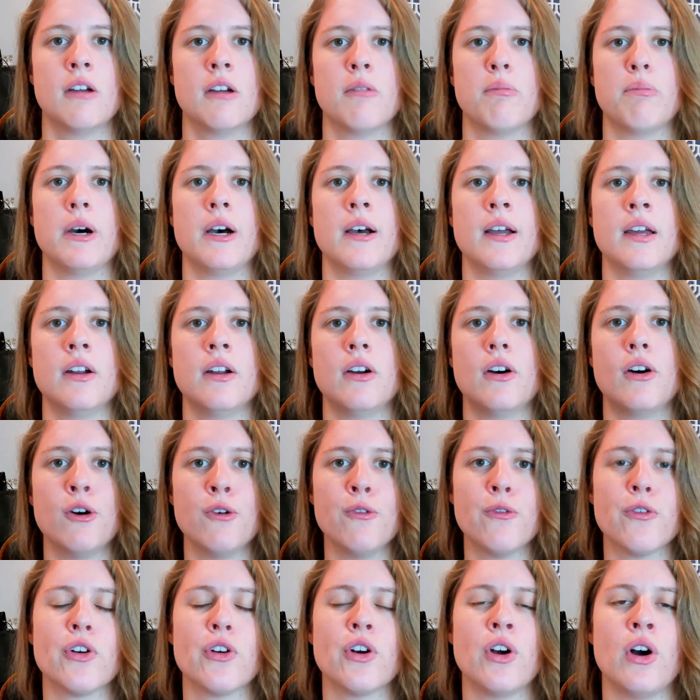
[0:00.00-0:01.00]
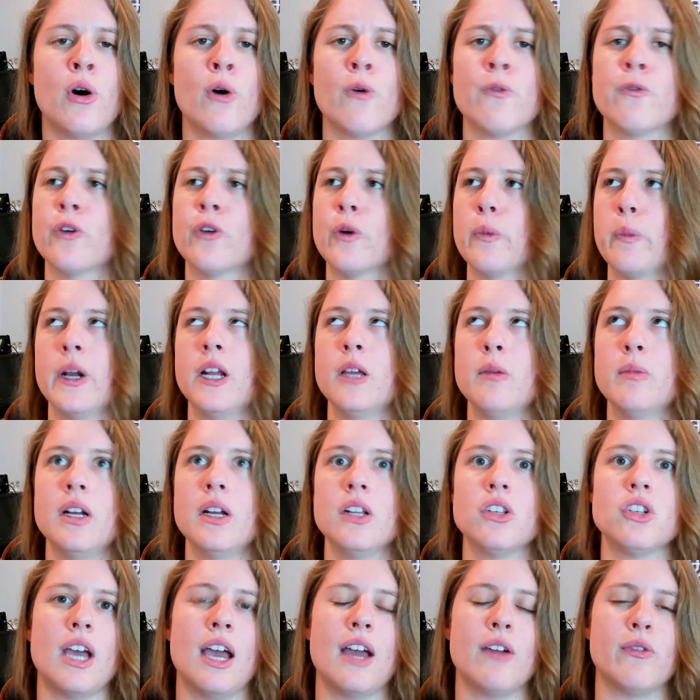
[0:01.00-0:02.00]
But overall, for pretty
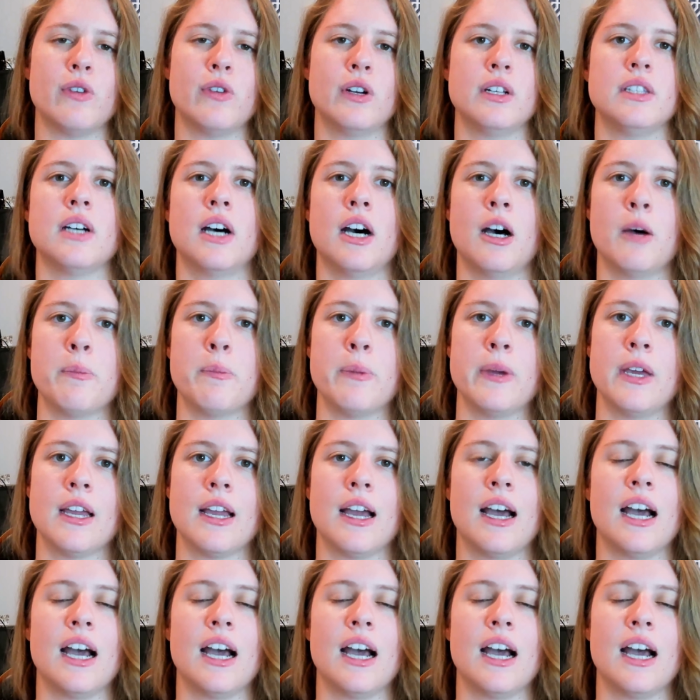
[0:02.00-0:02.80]
much every topic,